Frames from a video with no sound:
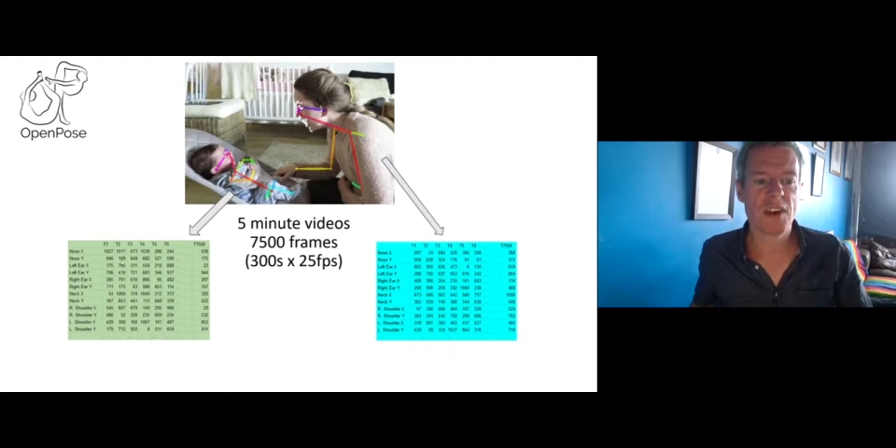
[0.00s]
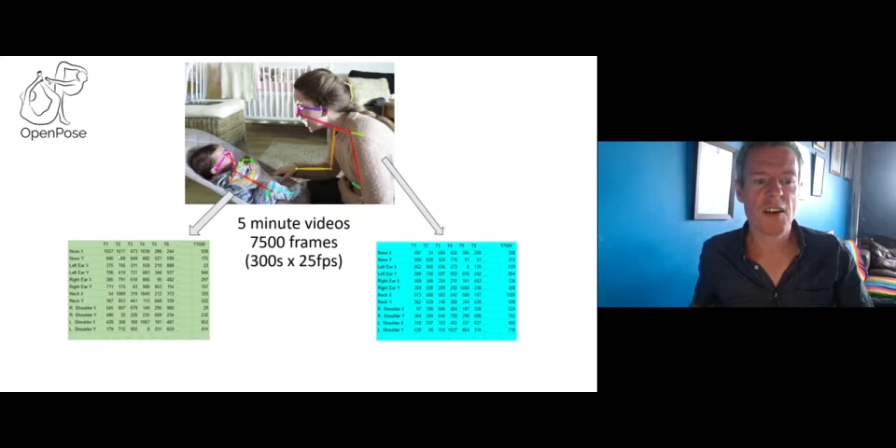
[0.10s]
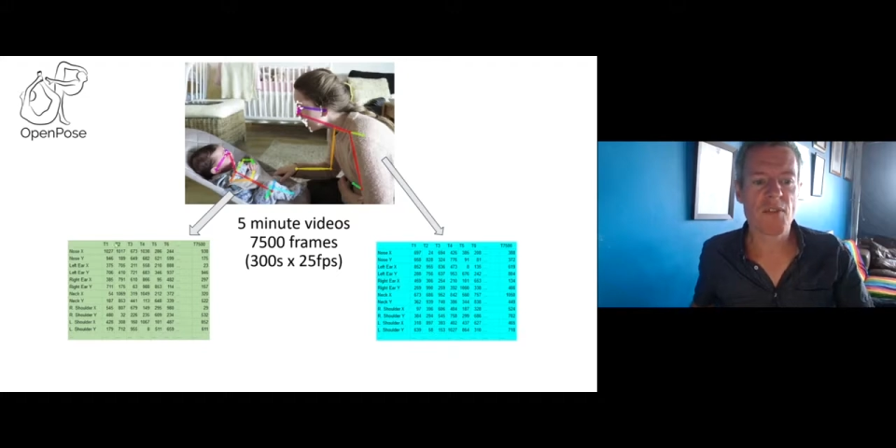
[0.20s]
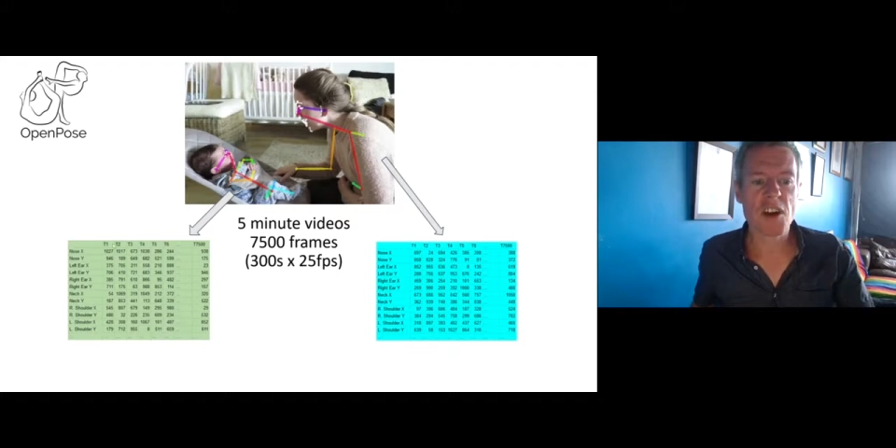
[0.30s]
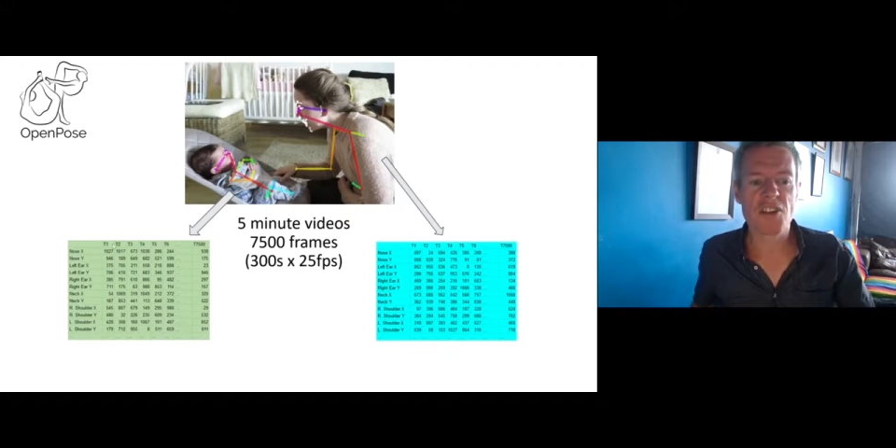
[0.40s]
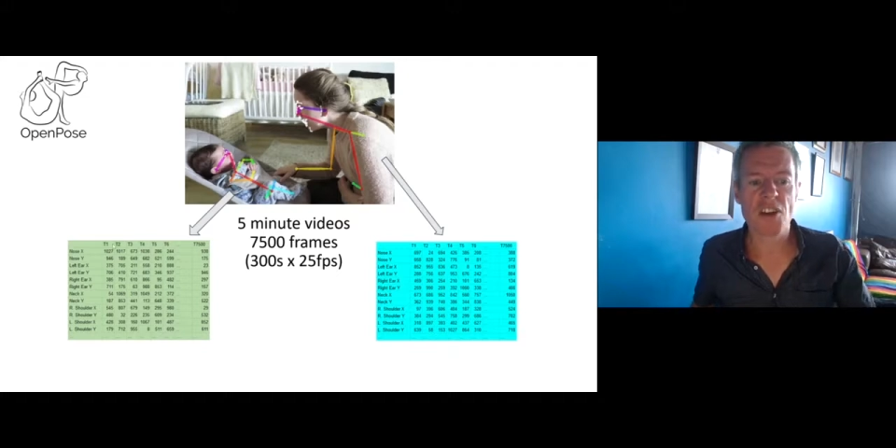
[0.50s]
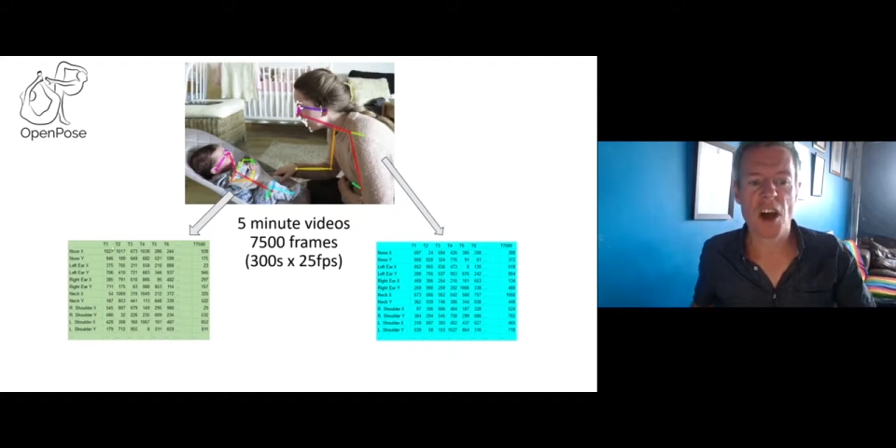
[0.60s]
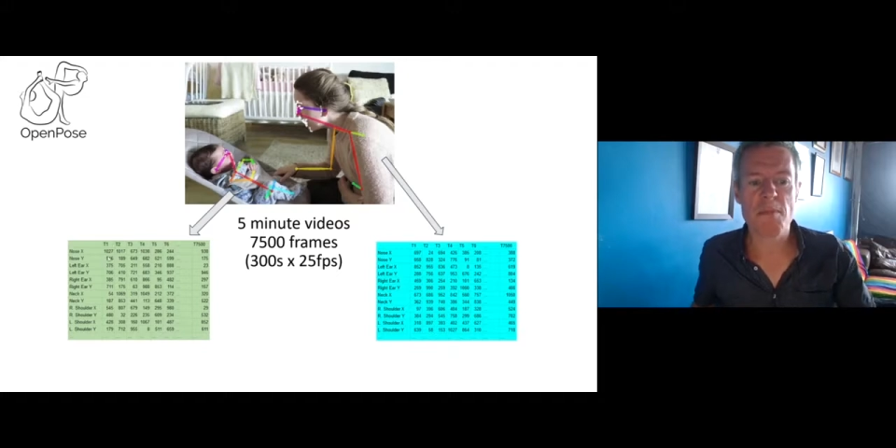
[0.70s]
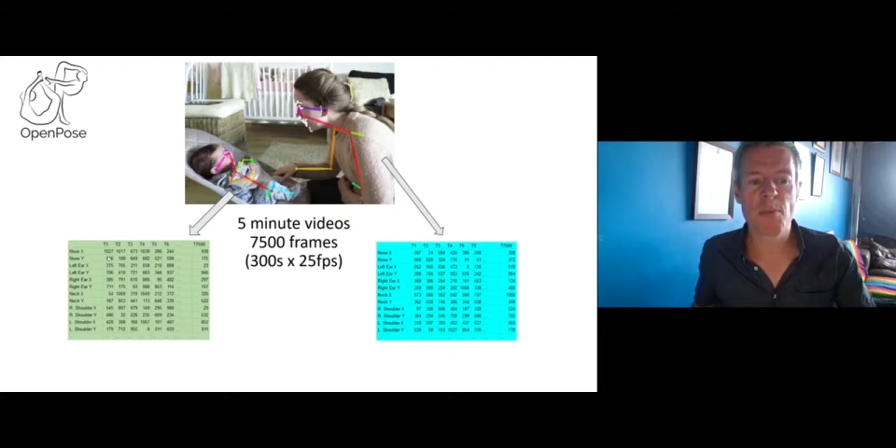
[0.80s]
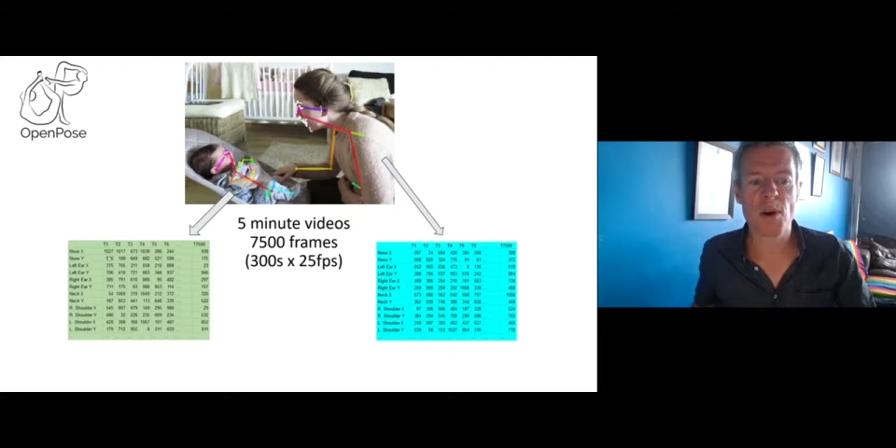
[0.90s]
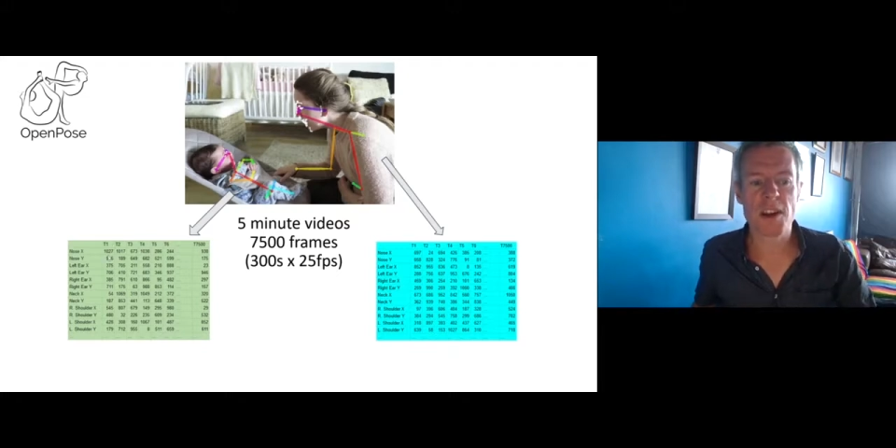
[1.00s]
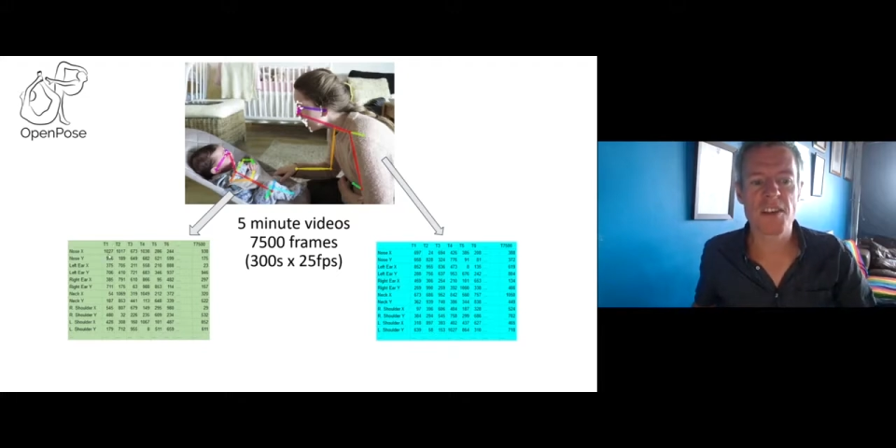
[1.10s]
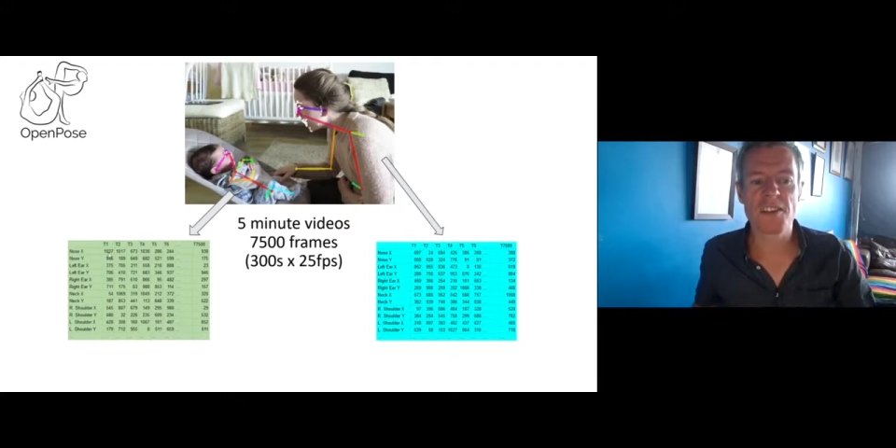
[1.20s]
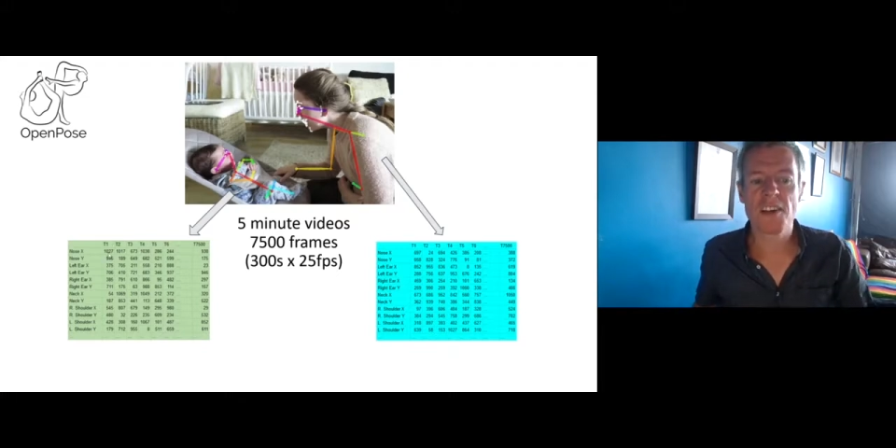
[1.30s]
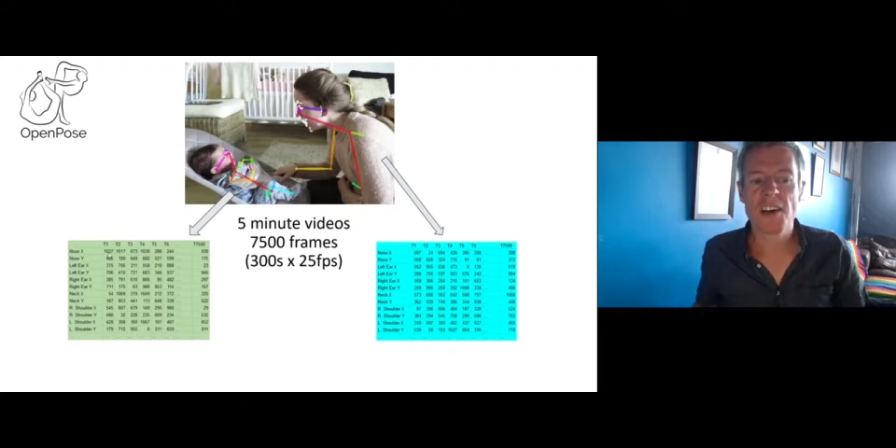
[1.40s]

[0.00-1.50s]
for each time point,